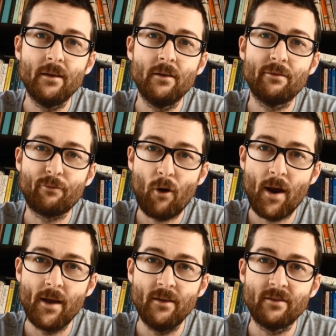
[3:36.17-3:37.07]

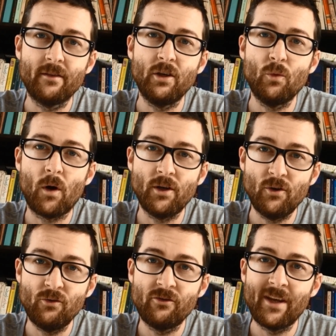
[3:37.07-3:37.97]
phrase that you are
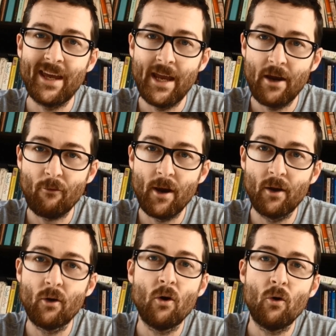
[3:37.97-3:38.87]
used to hearing